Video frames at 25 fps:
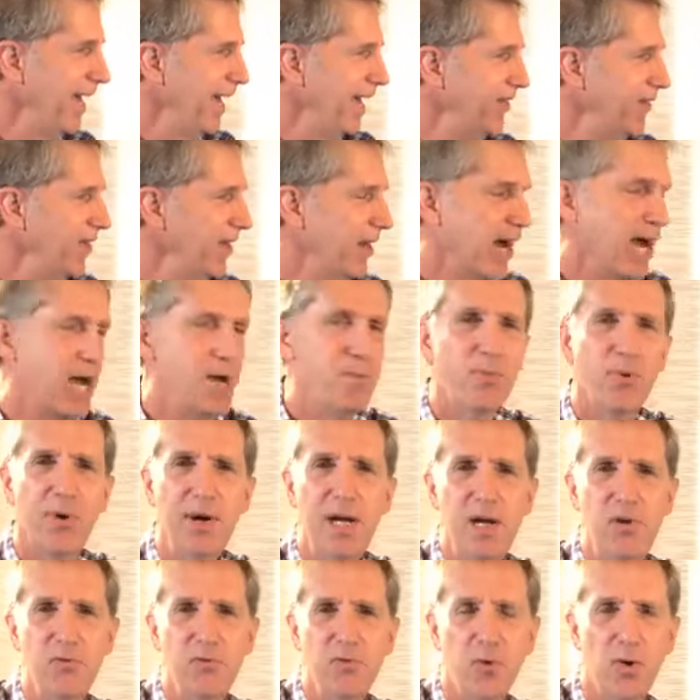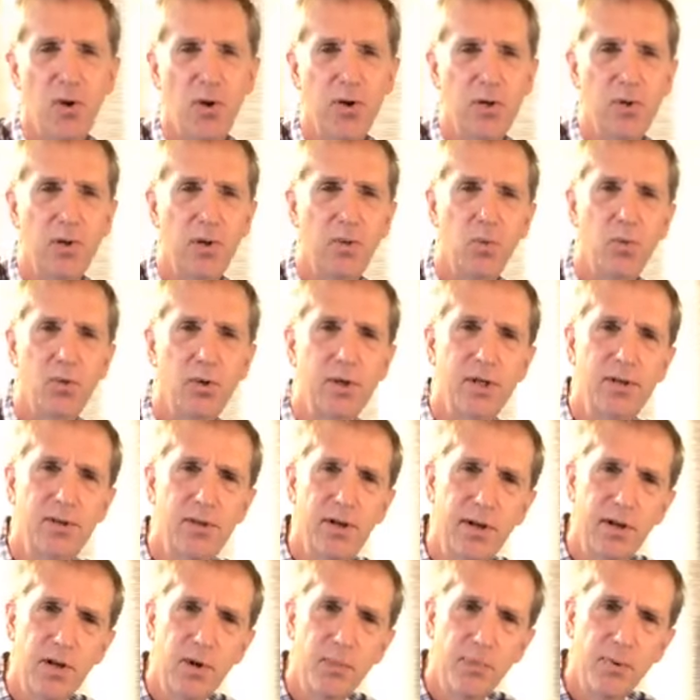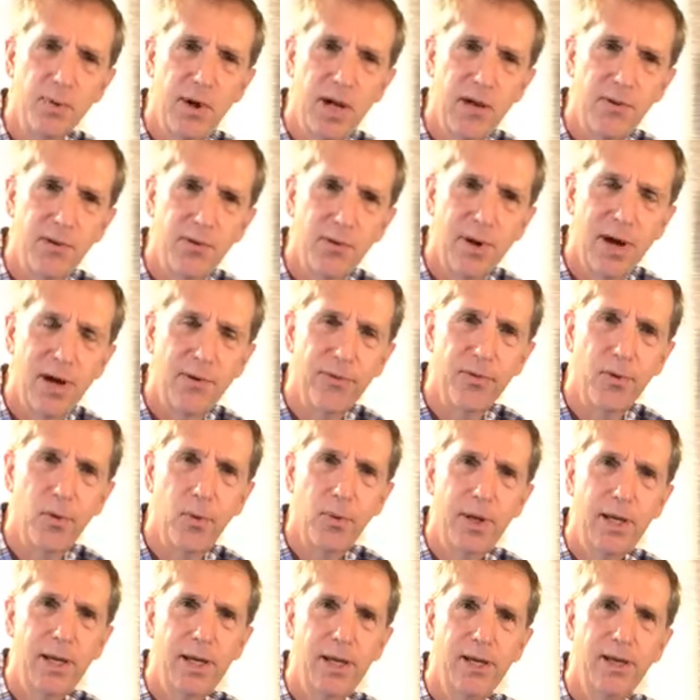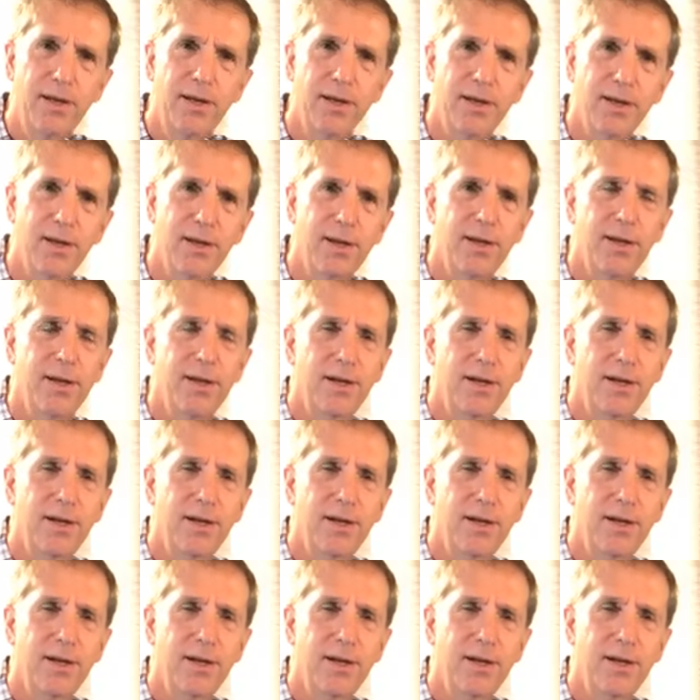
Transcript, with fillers: and that I'm praying for you. And we'll continue to pray throughout the week.